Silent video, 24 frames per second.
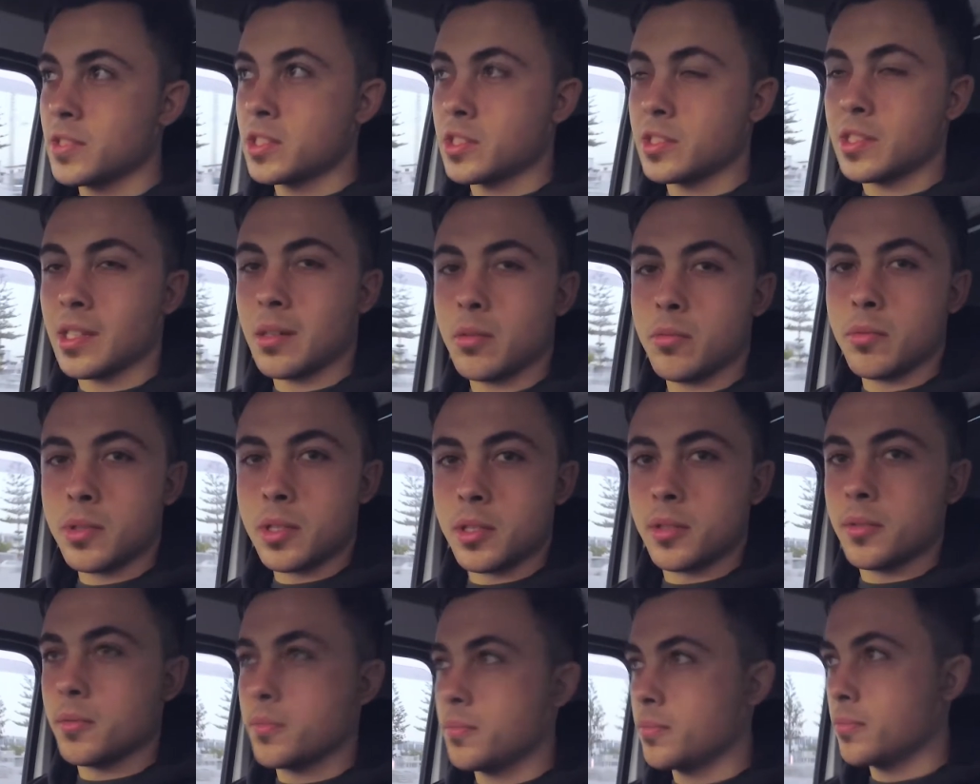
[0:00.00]

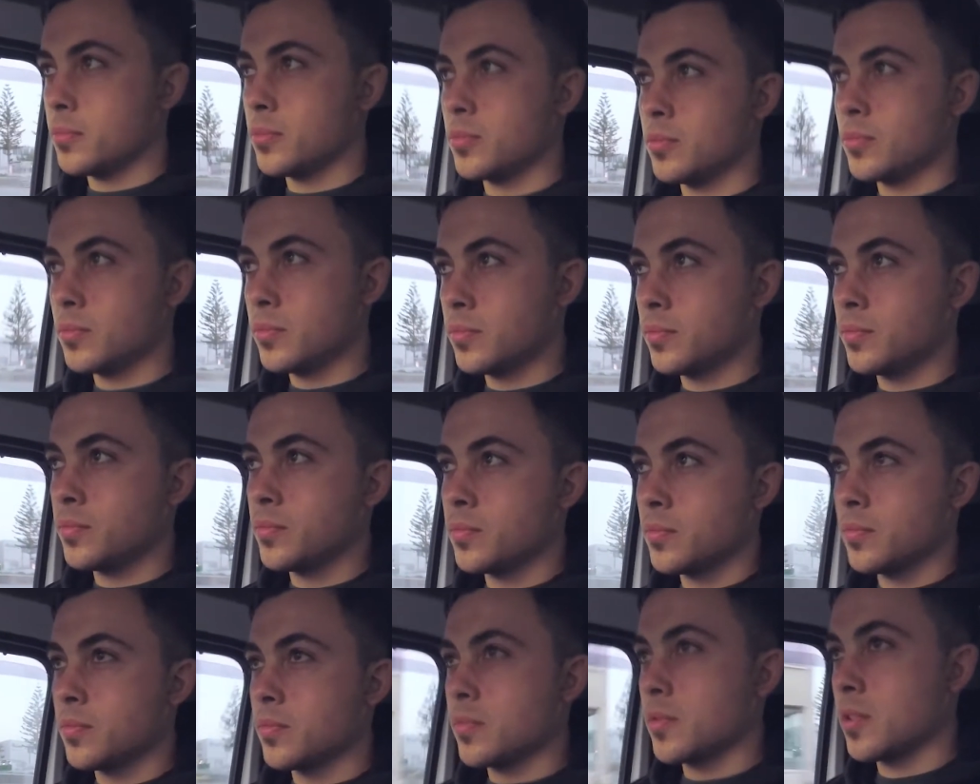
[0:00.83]
someone
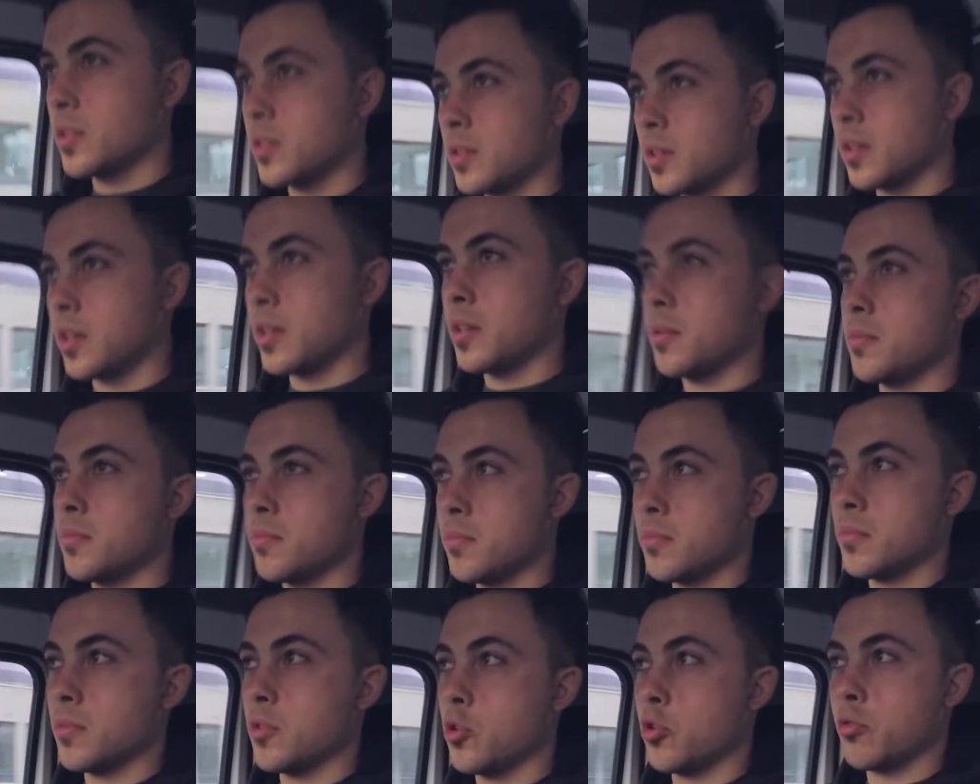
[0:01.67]
can
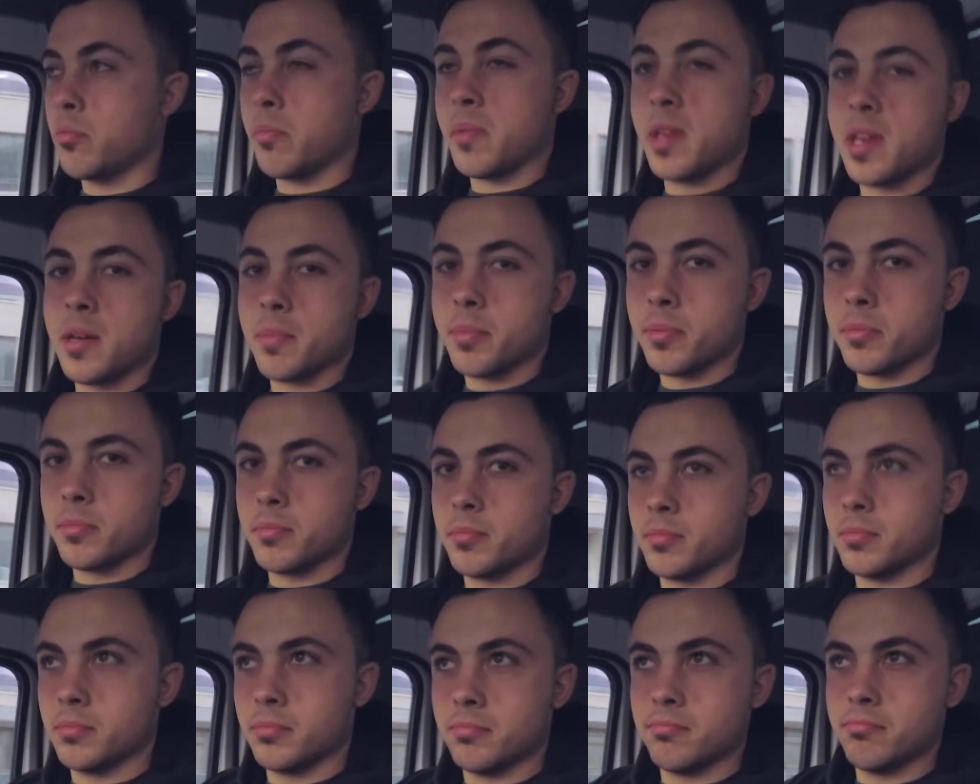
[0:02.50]
hook me up,
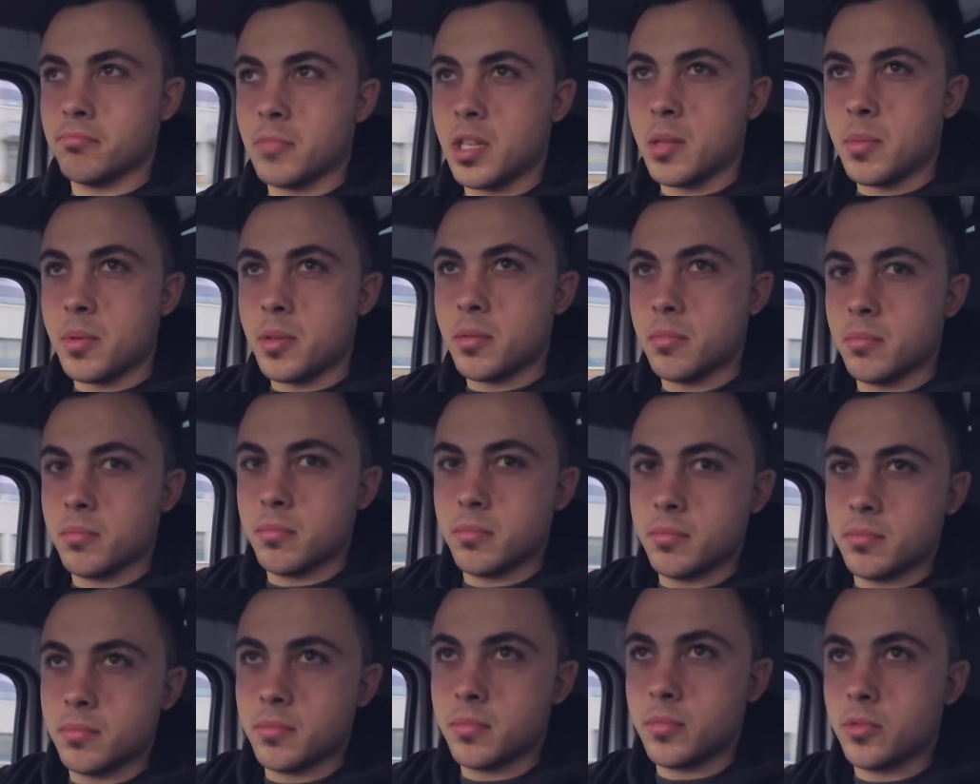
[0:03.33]
maybe,
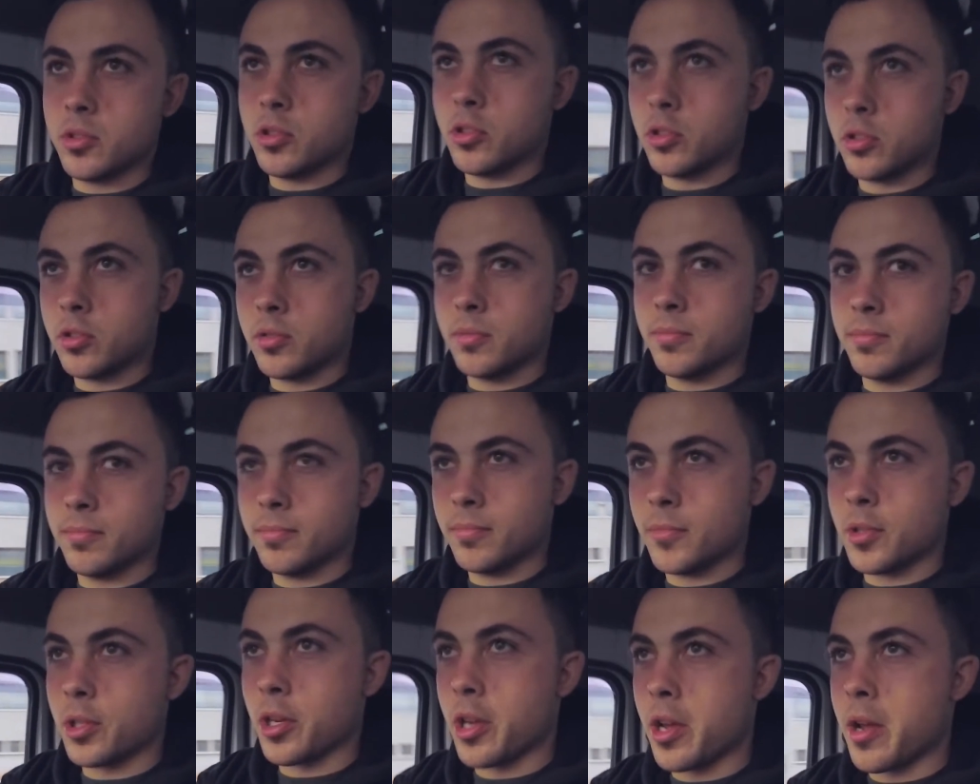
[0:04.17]
not,
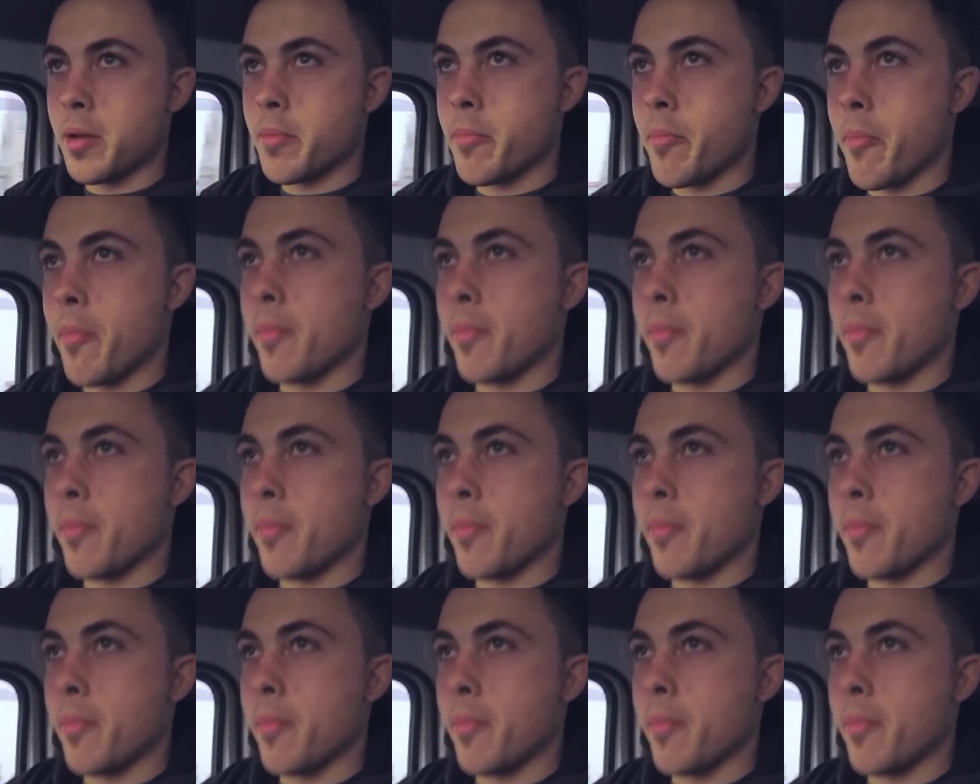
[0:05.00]
okay.